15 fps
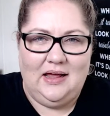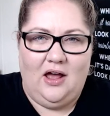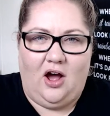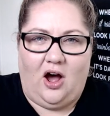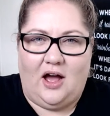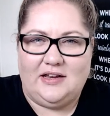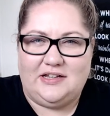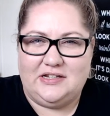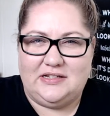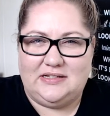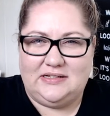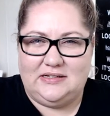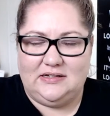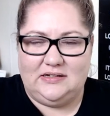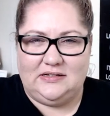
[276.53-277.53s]
I
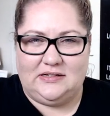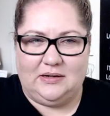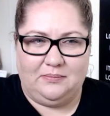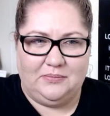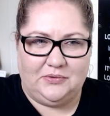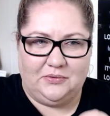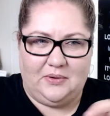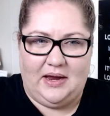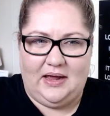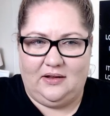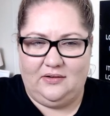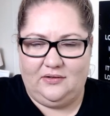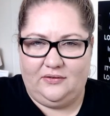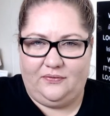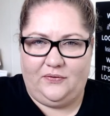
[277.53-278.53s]
just dumped
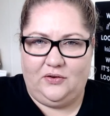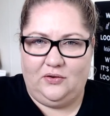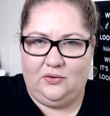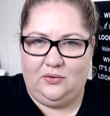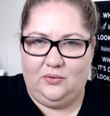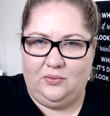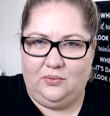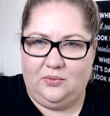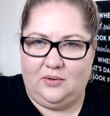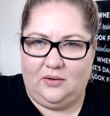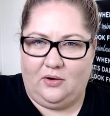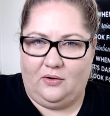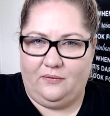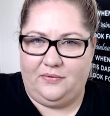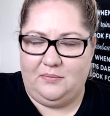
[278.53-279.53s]
around a few
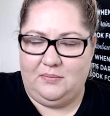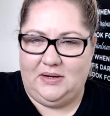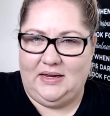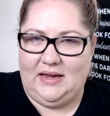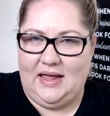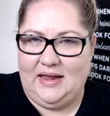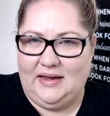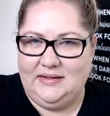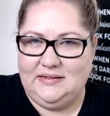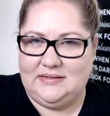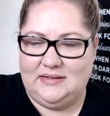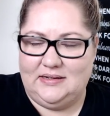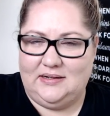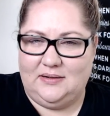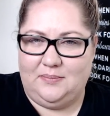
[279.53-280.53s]
of the mini eggs
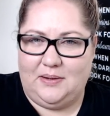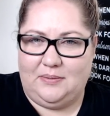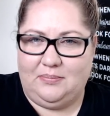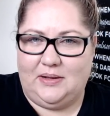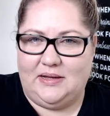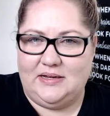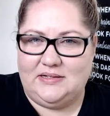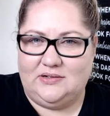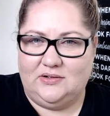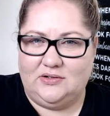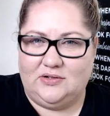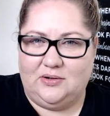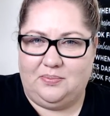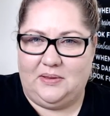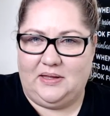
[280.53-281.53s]
that had been placed on
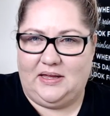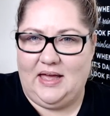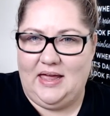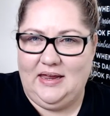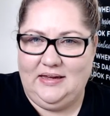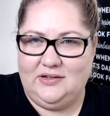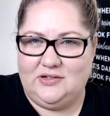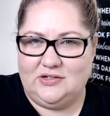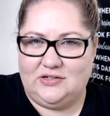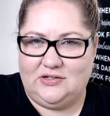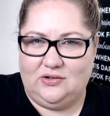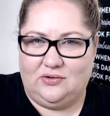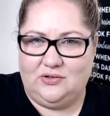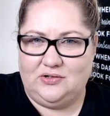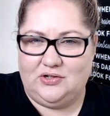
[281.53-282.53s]
top of the cake, just
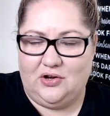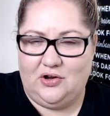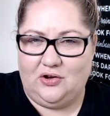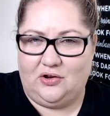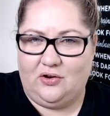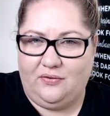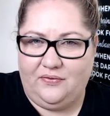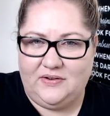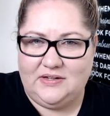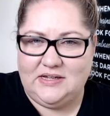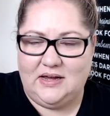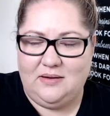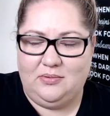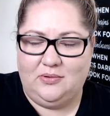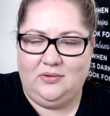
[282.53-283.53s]
onto her coffee
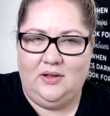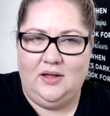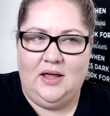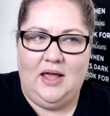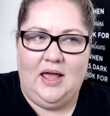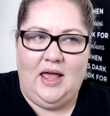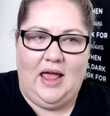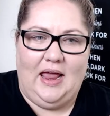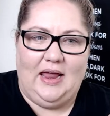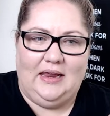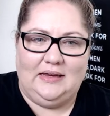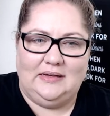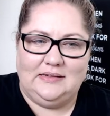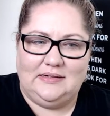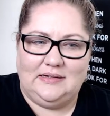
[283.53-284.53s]
table.
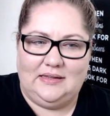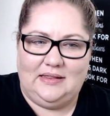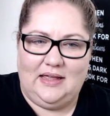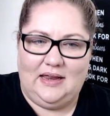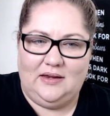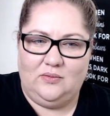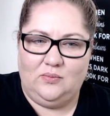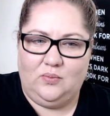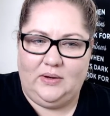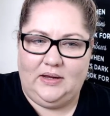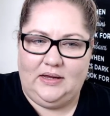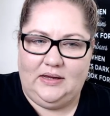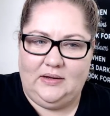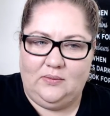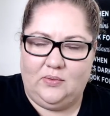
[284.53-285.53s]
And then
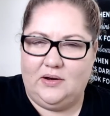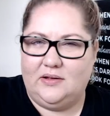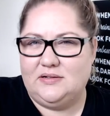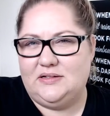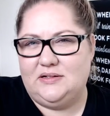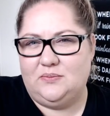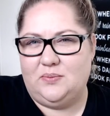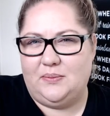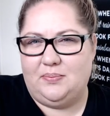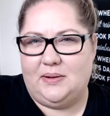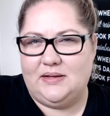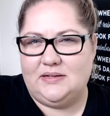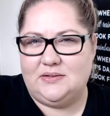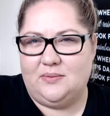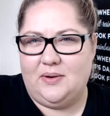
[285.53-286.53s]
what else did we
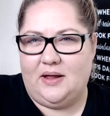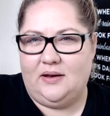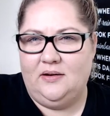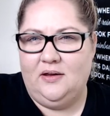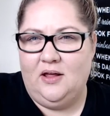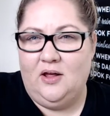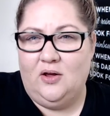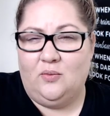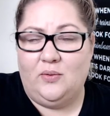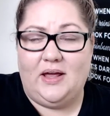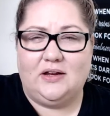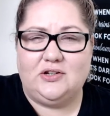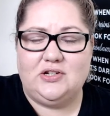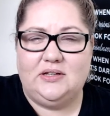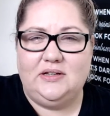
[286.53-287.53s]
place around? We
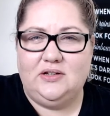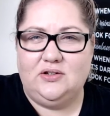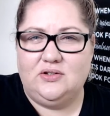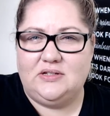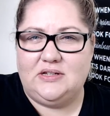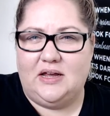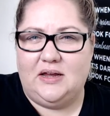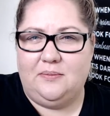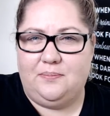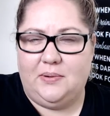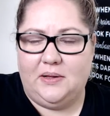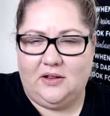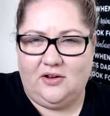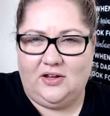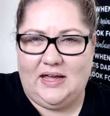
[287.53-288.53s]
actually used a
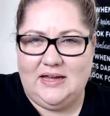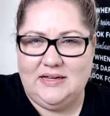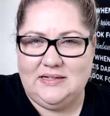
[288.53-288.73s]
pillowcase